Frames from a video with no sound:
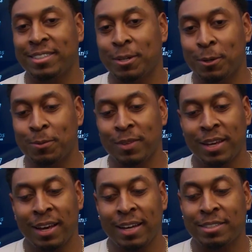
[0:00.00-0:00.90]
so
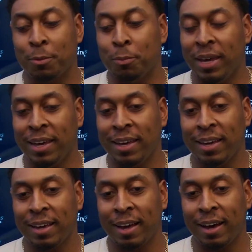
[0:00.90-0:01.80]
to me,
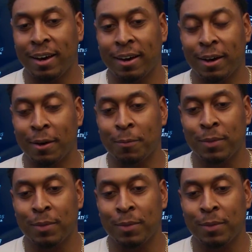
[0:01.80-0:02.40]
uh,